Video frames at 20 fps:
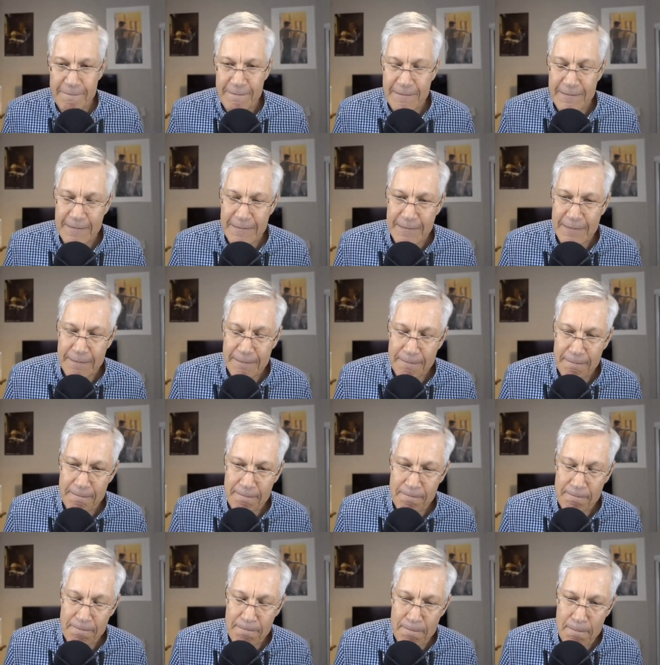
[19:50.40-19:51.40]

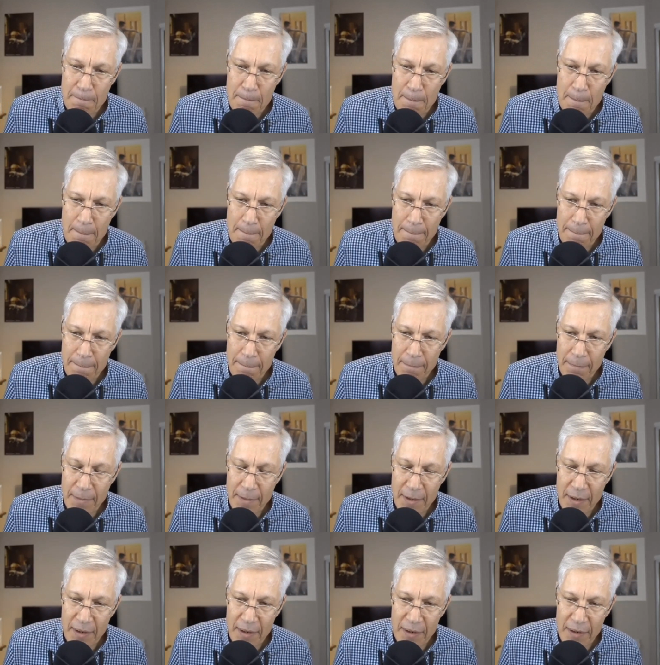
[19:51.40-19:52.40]

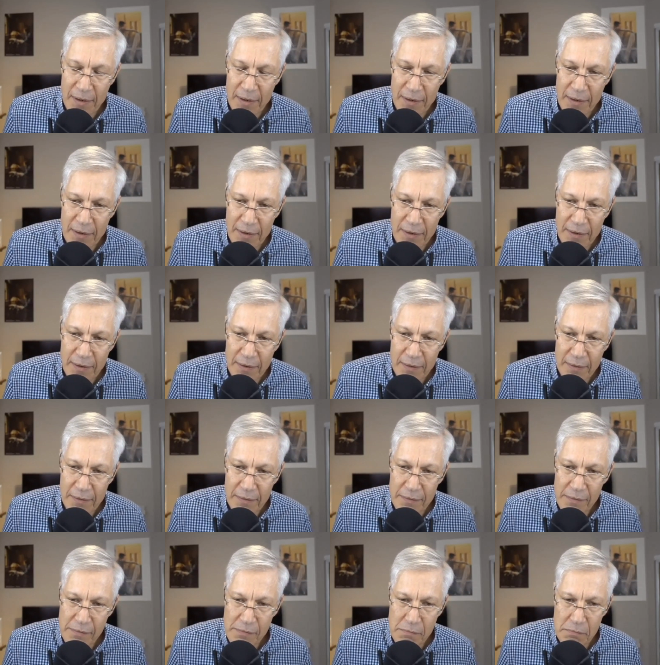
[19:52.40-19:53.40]

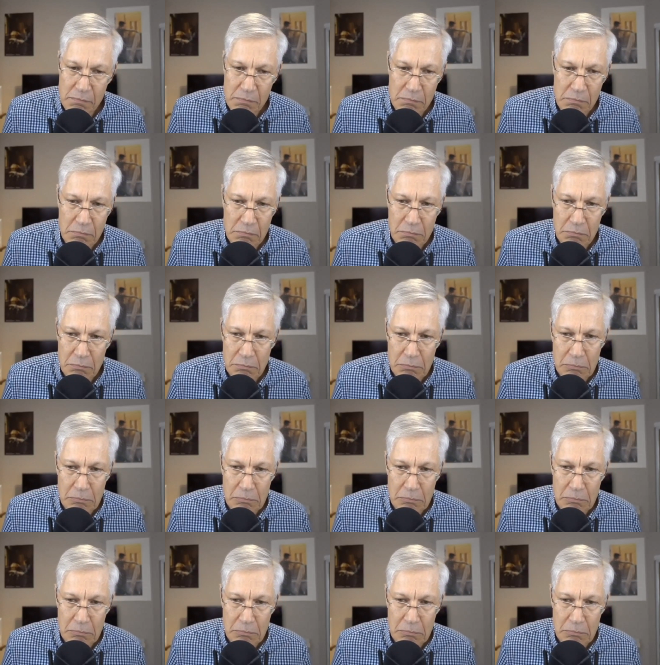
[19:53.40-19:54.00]
(no one is talking)